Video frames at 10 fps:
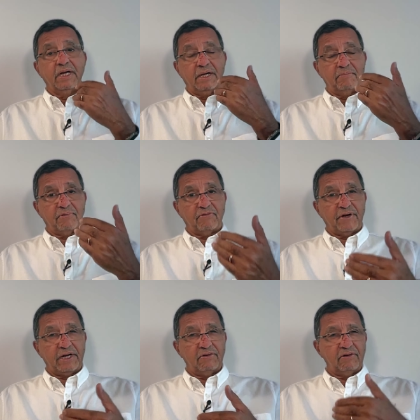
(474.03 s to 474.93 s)
and
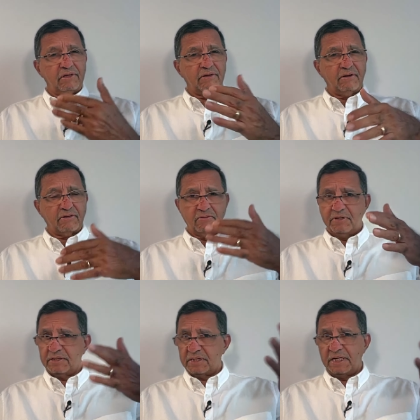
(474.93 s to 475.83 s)
provide all the
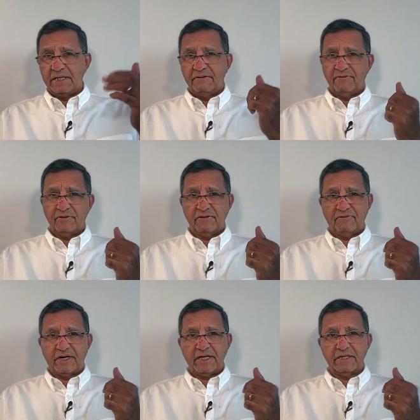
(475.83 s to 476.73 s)
documents needed for the
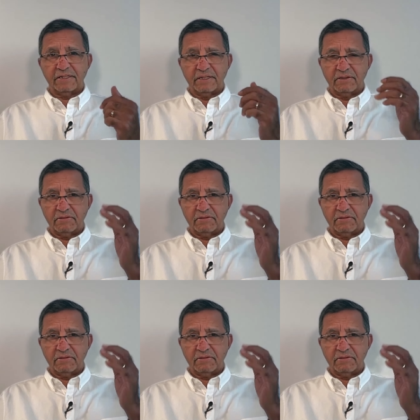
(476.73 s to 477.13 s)
financing.